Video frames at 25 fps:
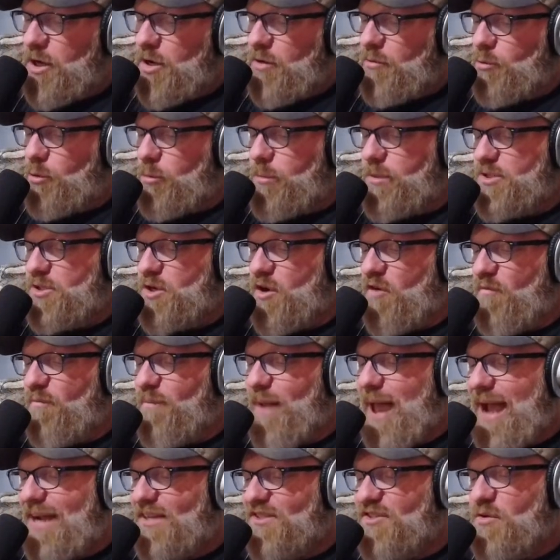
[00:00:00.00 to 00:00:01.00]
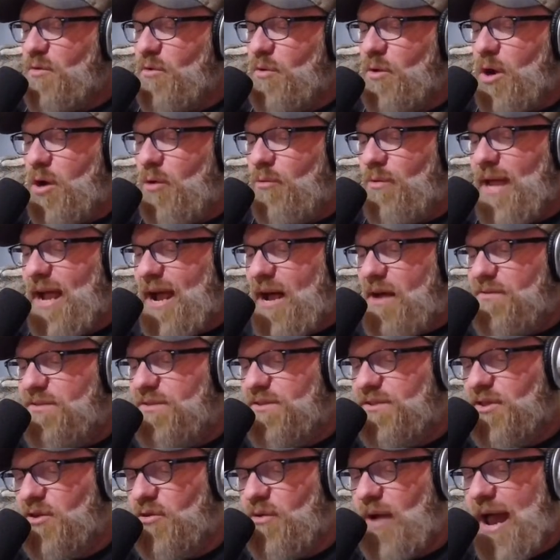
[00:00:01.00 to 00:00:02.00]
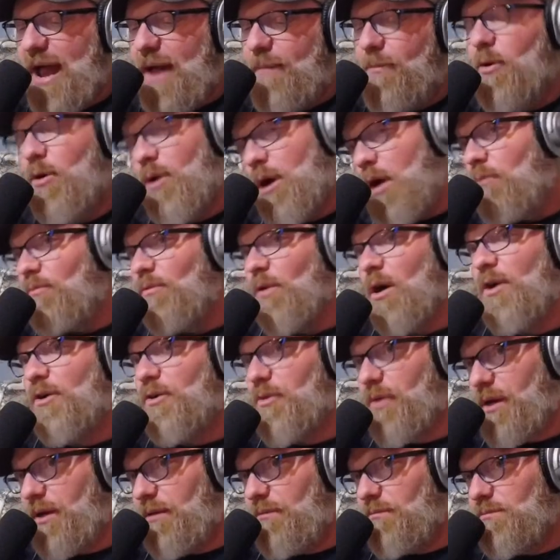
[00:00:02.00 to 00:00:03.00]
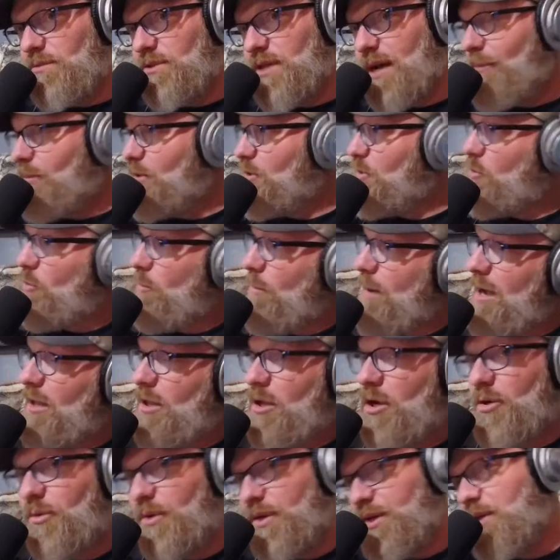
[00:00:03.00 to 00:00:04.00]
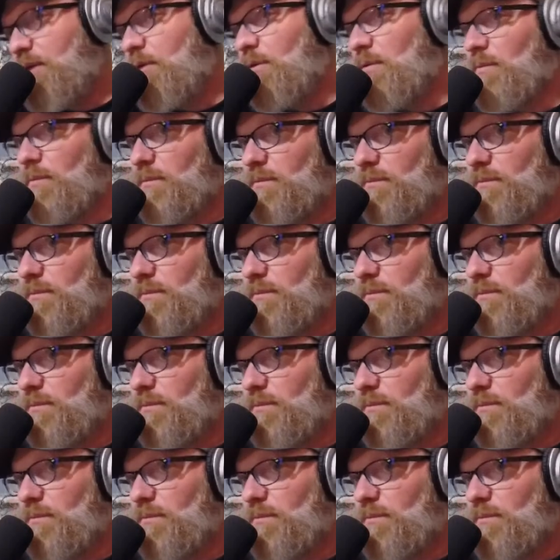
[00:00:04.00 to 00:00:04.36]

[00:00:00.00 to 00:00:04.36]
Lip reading: Ruby drove back to her own house to grab her own laundry. So I'm going to do my laundry too.